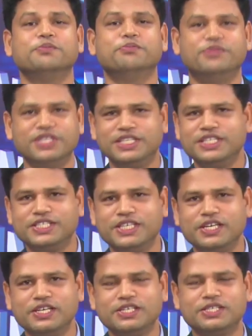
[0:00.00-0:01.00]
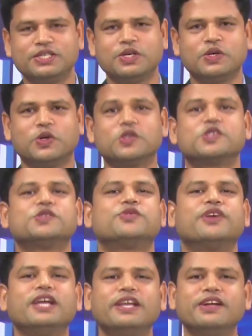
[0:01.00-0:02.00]
British English,
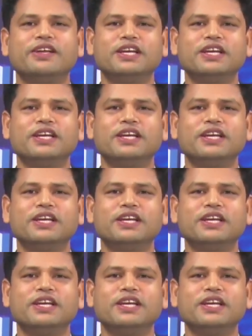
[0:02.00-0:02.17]
Australian